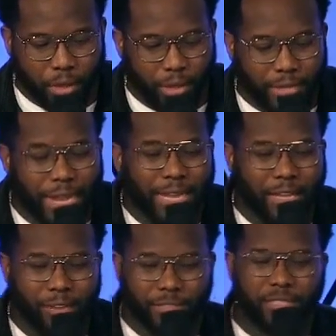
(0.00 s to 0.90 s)
that I
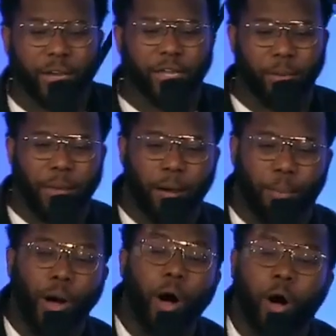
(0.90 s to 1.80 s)
love is talking about
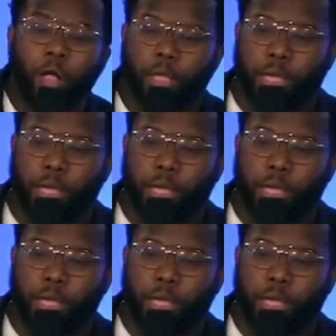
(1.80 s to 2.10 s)
Paul